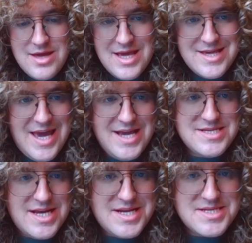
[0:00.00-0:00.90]
in case
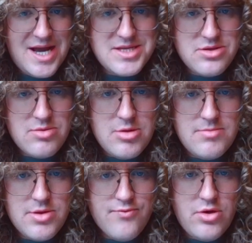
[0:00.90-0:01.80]
they decide to double up
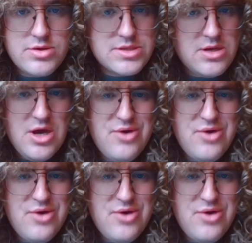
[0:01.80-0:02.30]
the rooks,